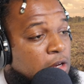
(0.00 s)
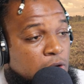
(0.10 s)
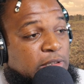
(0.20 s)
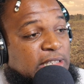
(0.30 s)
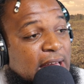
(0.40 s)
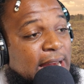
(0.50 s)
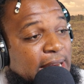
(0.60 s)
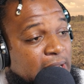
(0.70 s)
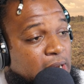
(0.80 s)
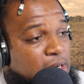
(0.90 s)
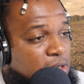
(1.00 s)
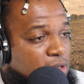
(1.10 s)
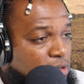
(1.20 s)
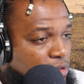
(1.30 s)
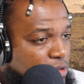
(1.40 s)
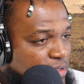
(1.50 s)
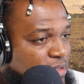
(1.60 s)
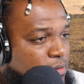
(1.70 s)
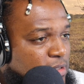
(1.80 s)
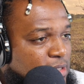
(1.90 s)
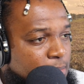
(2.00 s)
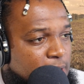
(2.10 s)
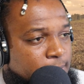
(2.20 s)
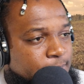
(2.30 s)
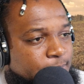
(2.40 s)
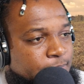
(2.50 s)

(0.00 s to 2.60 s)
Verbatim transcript: You was not it. Let's see what he talking about.